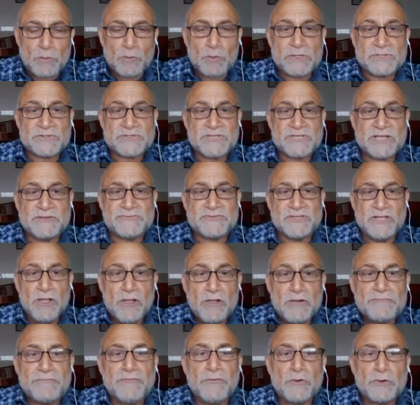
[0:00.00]
ourselves
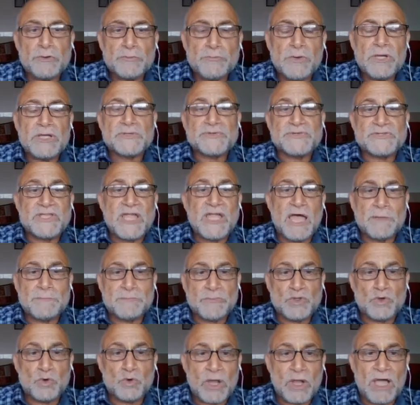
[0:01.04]
for worse time
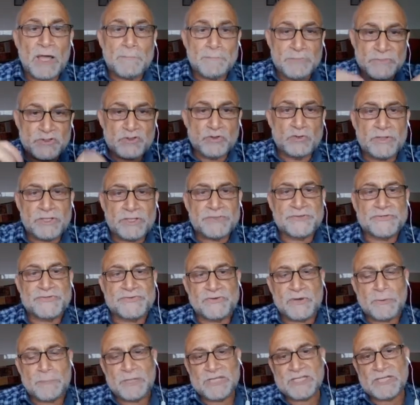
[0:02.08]
to come during this
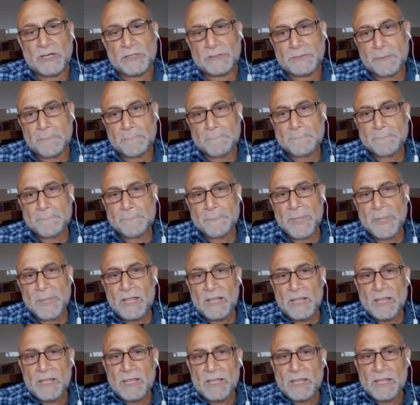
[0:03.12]
Ramadan.
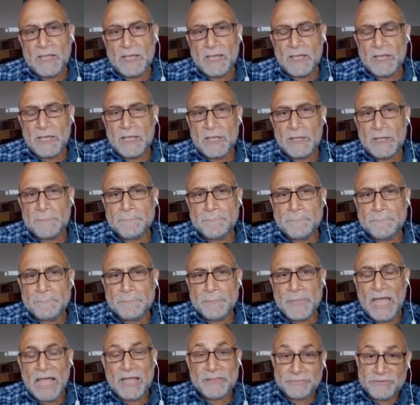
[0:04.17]

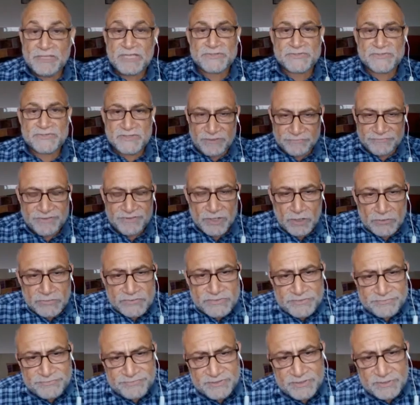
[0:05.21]
And yes, the
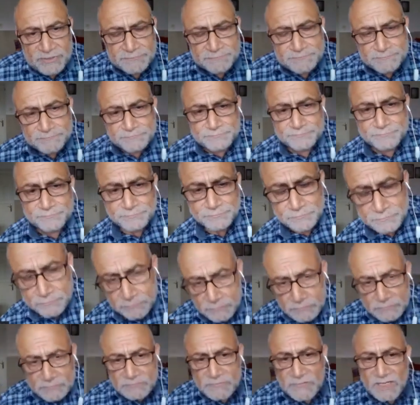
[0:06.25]
philosopher,
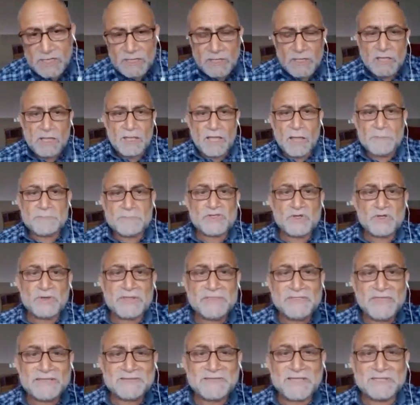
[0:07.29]
I'm sorry
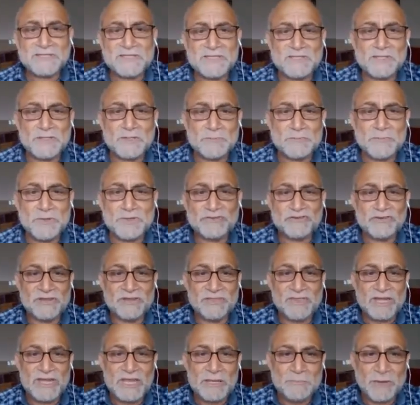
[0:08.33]
that I didn't mention
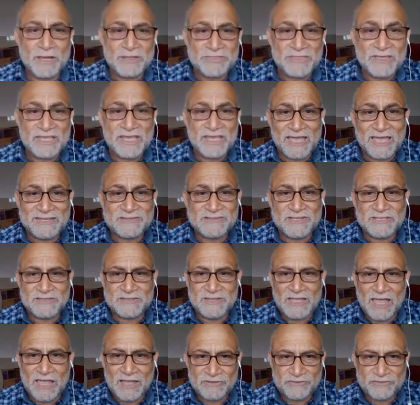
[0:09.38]
the name. I think I
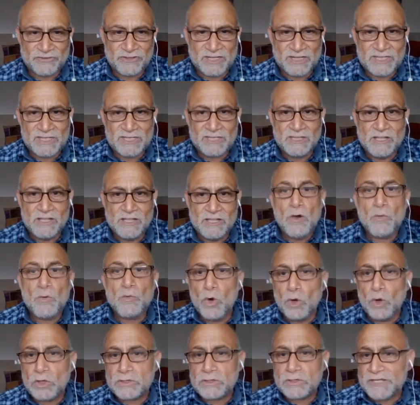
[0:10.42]
did actually.
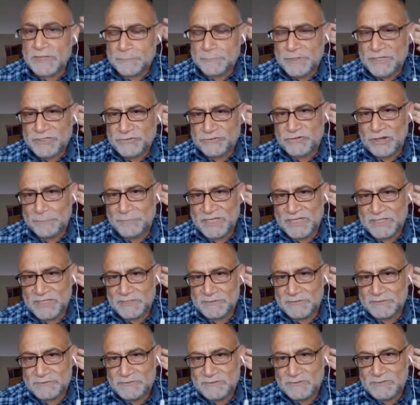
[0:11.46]
Walter
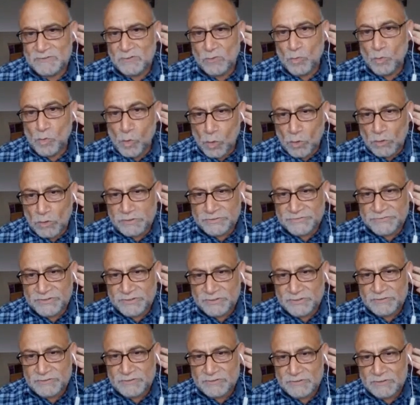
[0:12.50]
Benjamin,
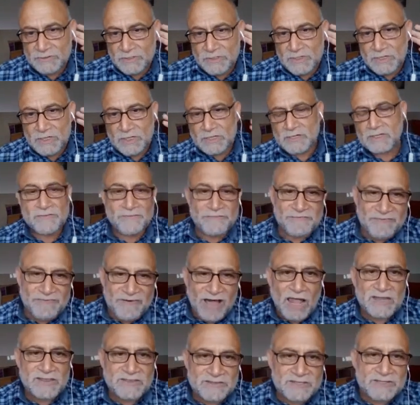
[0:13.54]
Walter
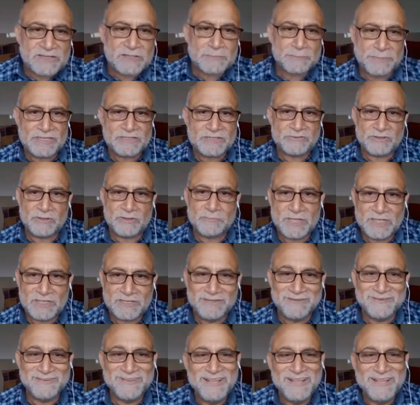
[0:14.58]
Benjamin,